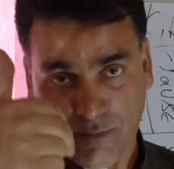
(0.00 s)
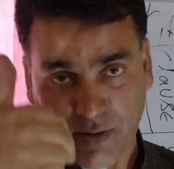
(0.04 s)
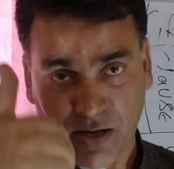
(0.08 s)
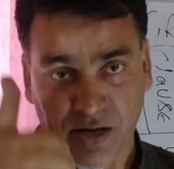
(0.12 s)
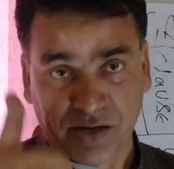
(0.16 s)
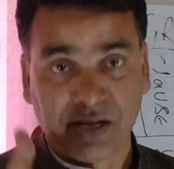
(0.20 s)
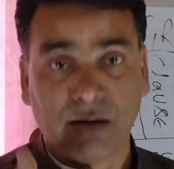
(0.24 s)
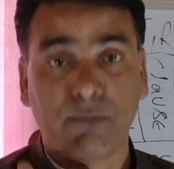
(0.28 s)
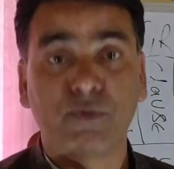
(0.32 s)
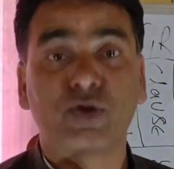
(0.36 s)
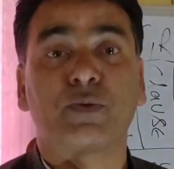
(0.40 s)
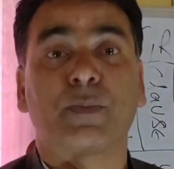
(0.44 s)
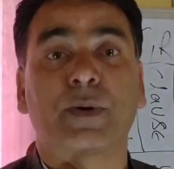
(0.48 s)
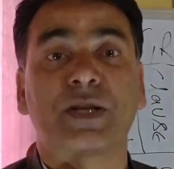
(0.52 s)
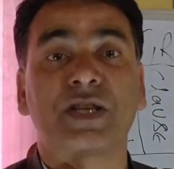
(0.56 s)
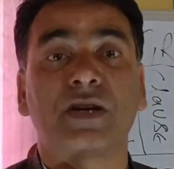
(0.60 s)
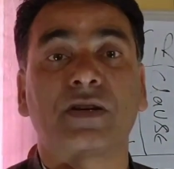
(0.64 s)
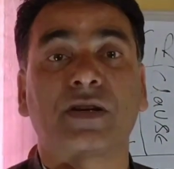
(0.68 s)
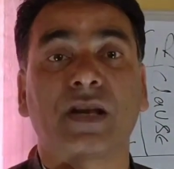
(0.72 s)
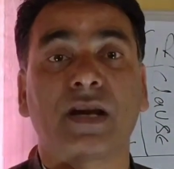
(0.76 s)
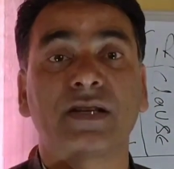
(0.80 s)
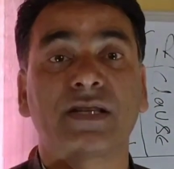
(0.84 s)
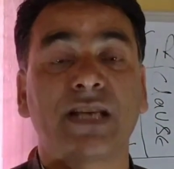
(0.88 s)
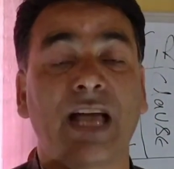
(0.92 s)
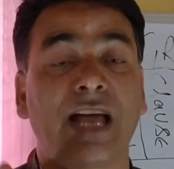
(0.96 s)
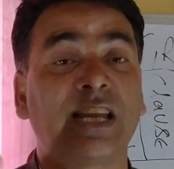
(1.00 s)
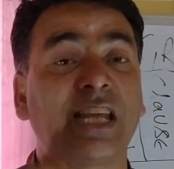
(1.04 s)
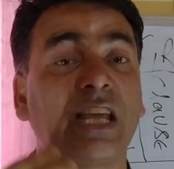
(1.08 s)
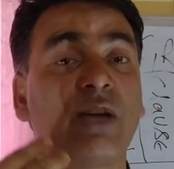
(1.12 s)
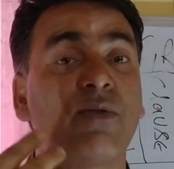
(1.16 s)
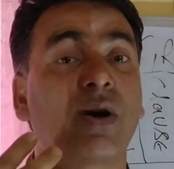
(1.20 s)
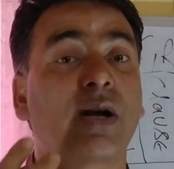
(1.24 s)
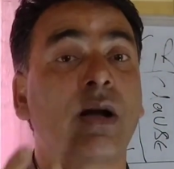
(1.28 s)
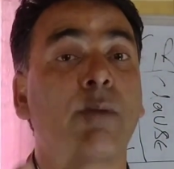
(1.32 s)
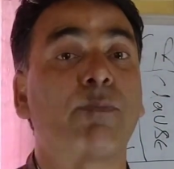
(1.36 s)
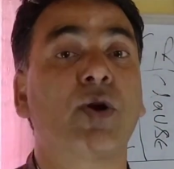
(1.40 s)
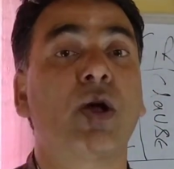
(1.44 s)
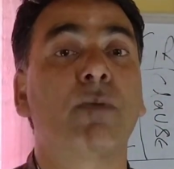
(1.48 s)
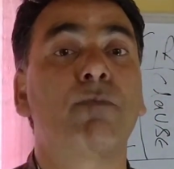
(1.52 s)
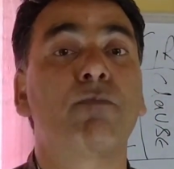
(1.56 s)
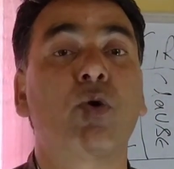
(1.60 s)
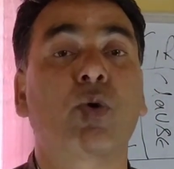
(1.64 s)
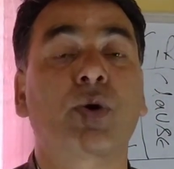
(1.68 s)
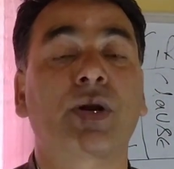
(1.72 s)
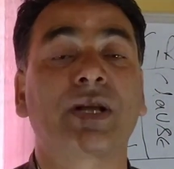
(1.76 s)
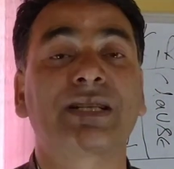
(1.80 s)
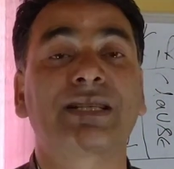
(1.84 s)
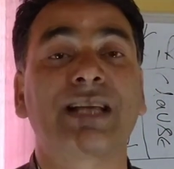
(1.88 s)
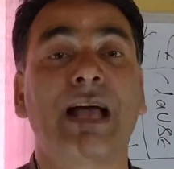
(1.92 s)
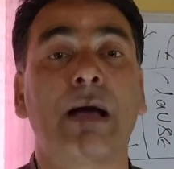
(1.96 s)
When it comes to present tense, I'll give a couple of
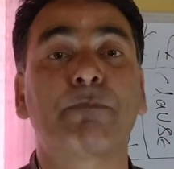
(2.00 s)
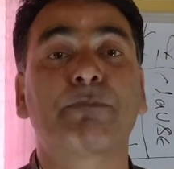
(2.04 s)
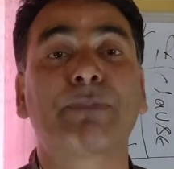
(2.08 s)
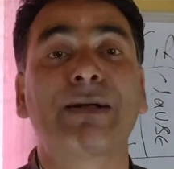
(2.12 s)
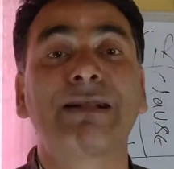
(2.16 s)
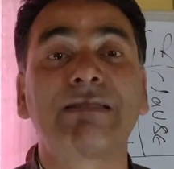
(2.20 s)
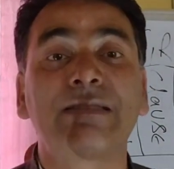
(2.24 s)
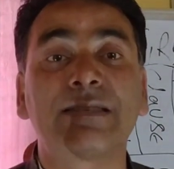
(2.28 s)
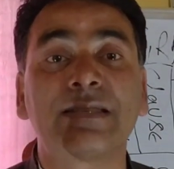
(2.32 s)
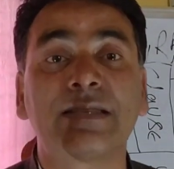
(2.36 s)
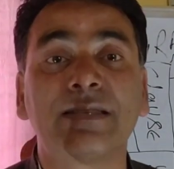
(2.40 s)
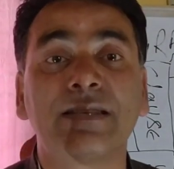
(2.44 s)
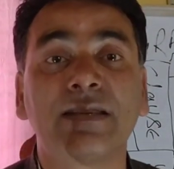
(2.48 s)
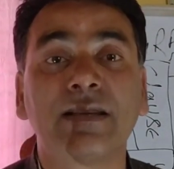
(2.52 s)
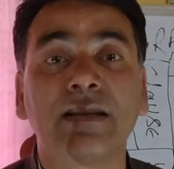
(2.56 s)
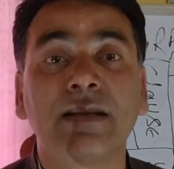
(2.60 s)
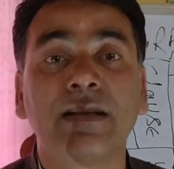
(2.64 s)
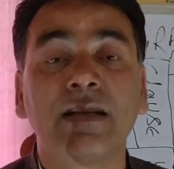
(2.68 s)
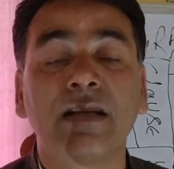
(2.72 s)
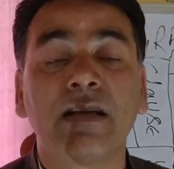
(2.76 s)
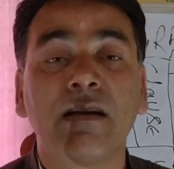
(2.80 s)
more examples.